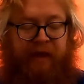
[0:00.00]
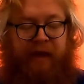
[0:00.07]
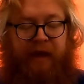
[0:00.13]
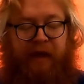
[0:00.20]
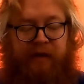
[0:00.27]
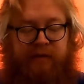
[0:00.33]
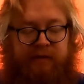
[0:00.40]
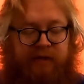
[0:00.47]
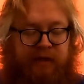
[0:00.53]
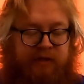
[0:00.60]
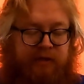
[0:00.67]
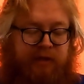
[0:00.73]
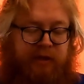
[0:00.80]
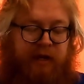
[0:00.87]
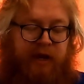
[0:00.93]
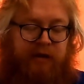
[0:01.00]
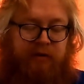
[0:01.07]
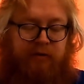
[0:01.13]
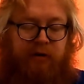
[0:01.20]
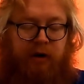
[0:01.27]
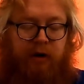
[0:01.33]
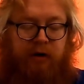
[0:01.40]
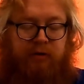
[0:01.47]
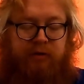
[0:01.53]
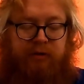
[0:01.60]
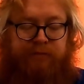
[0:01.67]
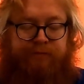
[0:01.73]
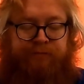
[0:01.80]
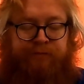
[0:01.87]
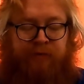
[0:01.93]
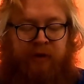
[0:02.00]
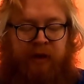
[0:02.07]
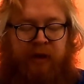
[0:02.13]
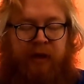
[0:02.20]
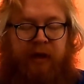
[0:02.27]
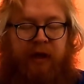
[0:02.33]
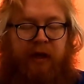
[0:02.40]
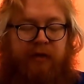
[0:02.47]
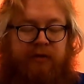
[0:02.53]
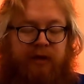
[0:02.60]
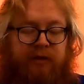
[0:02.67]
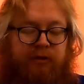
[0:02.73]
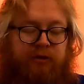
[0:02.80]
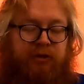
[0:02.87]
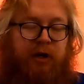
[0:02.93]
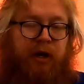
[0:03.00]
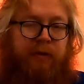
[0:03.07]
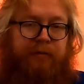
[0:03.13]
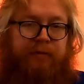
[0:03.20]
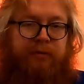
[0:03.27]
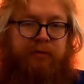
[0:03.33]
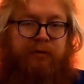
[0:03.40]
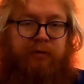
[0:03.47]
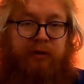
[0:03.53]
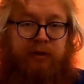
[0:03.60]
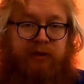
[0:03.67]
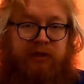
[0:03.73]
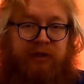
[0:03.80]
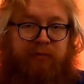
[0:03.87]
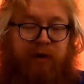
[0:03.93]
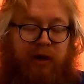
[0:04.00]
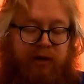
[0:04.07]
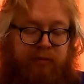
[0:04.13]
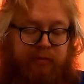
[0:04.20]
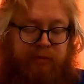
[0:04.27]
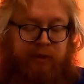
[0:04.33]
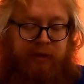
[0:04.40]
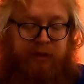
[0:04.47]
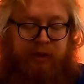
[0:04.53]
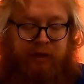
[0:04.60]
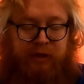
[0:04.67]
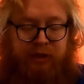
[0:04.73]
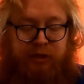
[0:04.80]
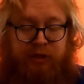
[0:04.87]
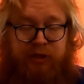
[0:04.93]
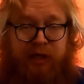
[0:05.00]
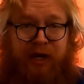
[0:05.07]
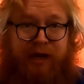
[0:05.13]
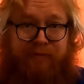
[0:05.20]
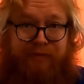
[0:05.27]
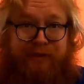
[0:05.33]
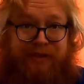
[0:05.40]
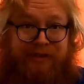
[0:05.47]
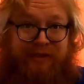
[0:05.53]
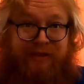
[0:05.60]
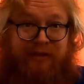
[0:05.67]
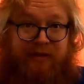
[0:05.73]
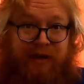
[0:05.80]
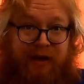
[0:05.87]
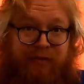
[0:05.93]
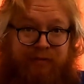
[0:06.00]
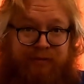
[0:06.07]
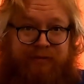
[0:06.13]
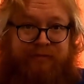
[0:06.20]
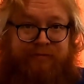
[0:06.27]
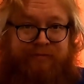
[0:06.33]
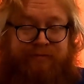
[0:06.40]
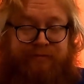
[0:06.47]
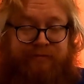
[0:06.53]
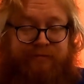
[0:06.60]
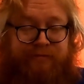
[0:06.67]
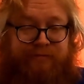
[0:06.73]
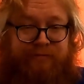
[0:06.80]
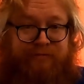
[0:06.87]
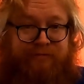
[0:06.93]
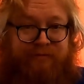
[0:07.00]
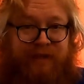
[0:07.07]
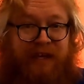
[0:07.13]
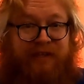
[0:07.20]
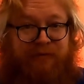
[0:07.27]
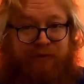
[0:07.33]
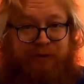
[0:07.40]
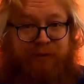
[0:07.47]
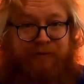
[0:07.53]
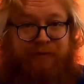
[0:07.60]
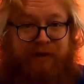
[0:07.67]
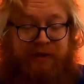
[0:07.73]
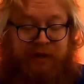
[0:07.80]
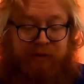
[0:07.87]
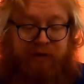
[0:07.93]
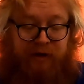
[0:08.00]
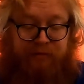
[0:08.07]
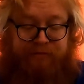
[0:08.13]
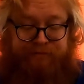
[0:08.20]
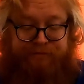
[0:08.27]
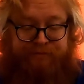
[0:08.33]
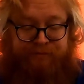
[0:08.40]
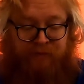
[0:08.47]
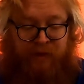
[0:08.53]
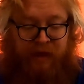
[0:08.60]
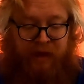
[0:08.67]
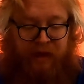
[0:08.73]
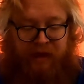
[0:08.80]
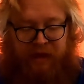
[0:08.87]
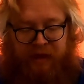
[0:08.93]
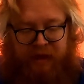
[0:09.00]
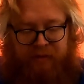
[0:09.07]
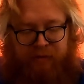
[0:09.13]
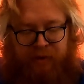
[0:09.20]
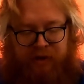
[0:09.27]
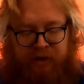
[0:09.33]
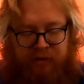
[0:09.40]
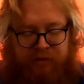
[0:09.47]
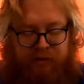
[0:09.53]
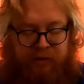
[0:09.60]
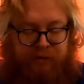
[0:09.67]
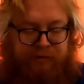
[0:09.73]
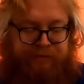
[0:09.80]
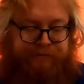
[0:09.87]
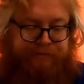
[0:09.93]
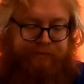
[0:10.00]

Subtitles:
has this deck of cards. And it says, stop, this is the bottom. Stop, this is the top. As if you couldn't figure that one out. But you go through,